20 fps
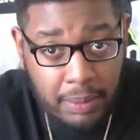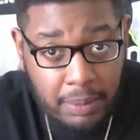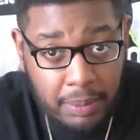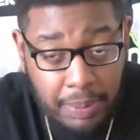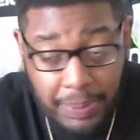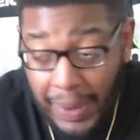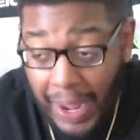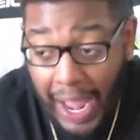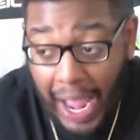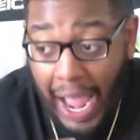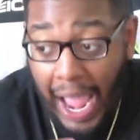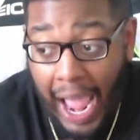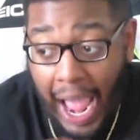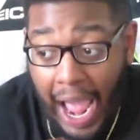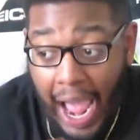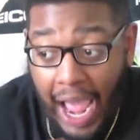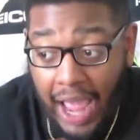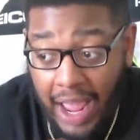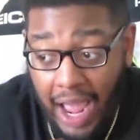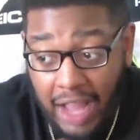but
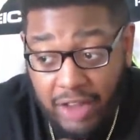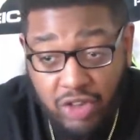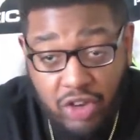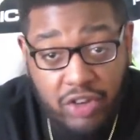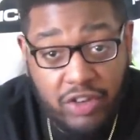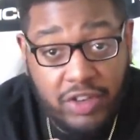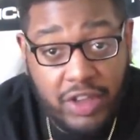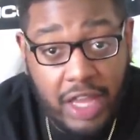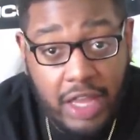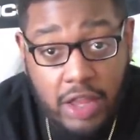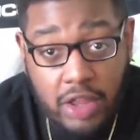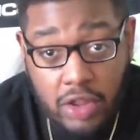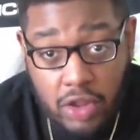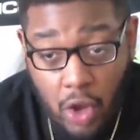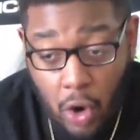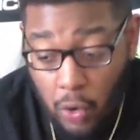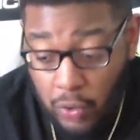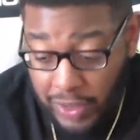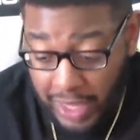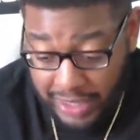I, I just didn't
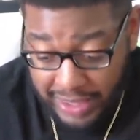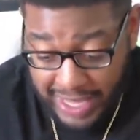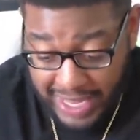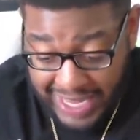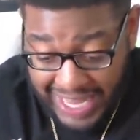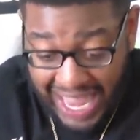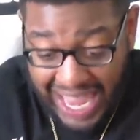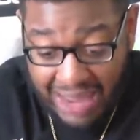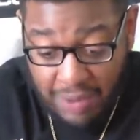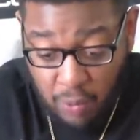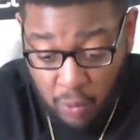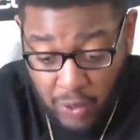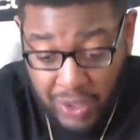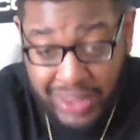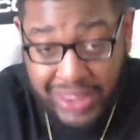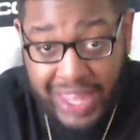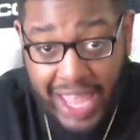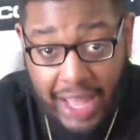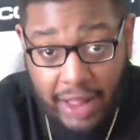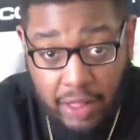know that the game
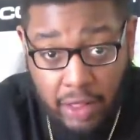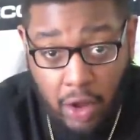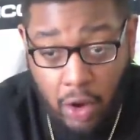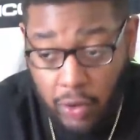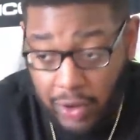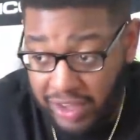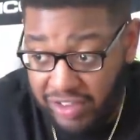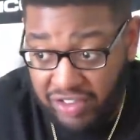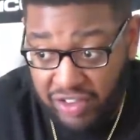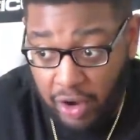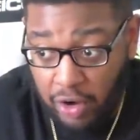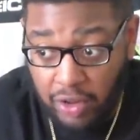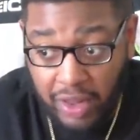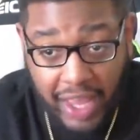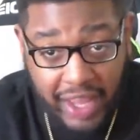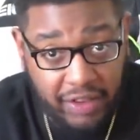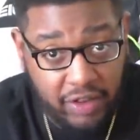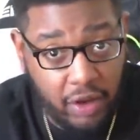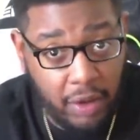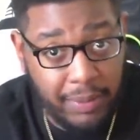went that low. Is there
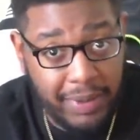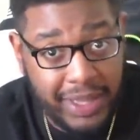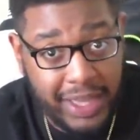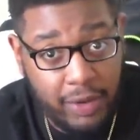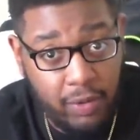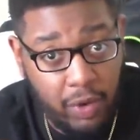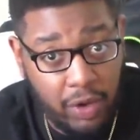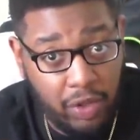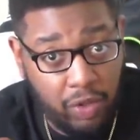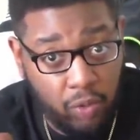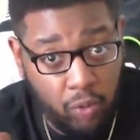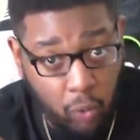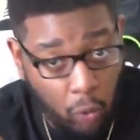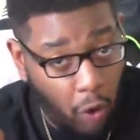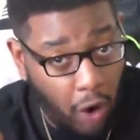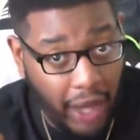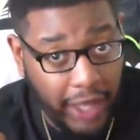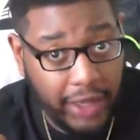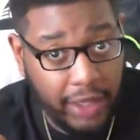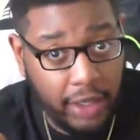like somebody with
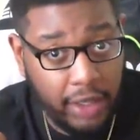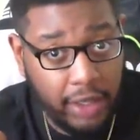one?